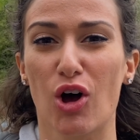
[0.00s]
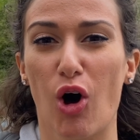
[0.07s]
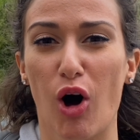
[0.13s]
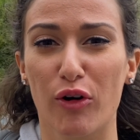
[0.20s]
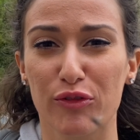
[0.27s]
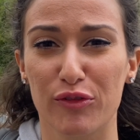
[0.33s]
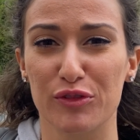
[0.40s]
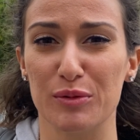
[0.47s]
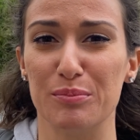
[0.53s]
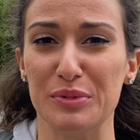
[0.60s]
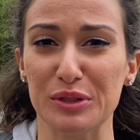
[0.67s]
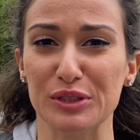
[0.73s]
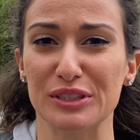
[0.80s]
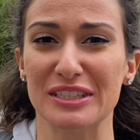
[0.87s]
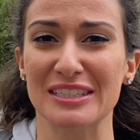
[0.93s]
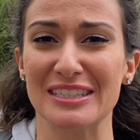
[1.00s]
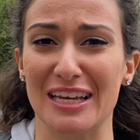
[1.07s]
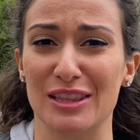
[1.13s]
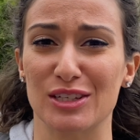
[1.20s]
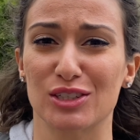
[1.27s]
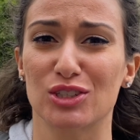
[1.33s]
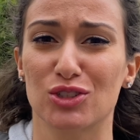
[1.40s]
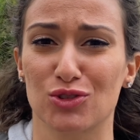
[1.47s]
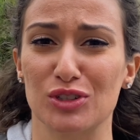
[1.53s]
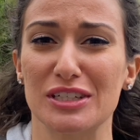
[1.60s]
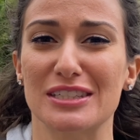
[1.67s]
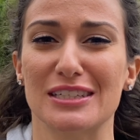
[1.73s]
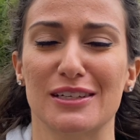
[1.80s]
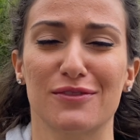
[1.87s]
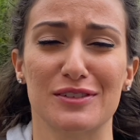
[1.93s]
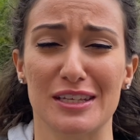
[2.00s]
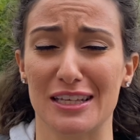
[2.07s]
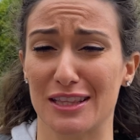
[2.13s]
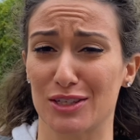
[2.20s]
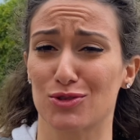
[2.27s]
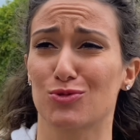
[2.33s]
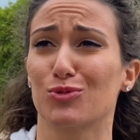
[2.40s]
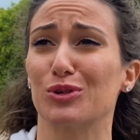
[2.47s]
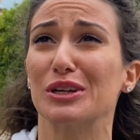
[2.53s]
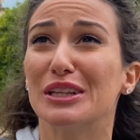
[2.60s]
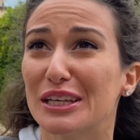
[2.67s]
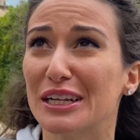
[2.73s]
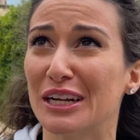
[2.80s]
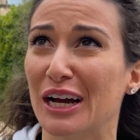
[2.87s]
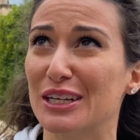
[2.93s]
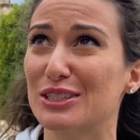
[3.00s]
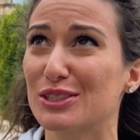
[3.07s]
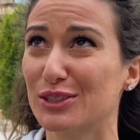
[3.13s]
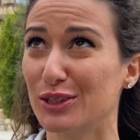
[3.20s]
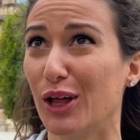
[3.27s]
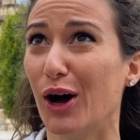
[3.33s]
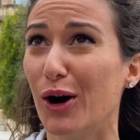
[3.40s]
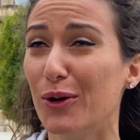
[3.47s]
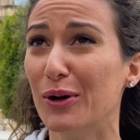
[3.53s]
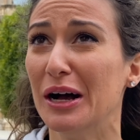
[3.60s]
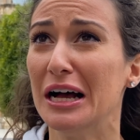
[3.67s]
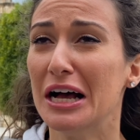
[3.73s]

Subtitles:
off of the buildings and the streets gives it this really nice glow.